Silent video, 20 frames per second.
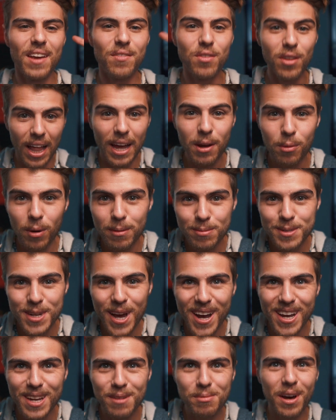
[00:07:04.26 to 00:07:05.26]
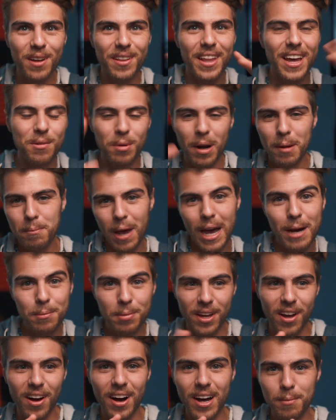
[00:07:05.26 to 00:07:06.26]
If you like what I'm talking about, like what I'm
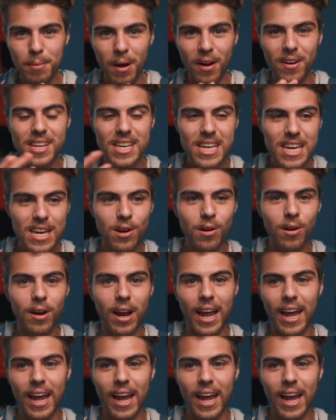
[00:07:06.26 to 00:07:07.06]
babbling on about here,